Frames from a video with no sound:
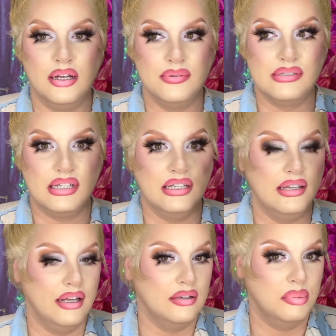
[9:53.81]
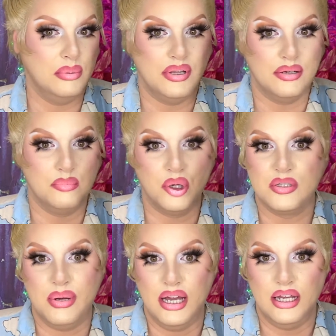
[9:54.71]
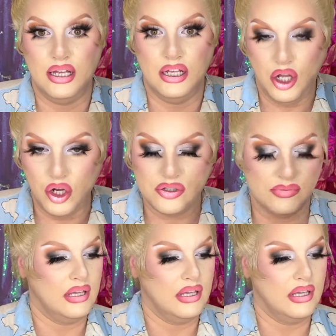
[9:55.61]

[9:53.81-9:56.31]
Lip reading: skin that people that perspire a lot.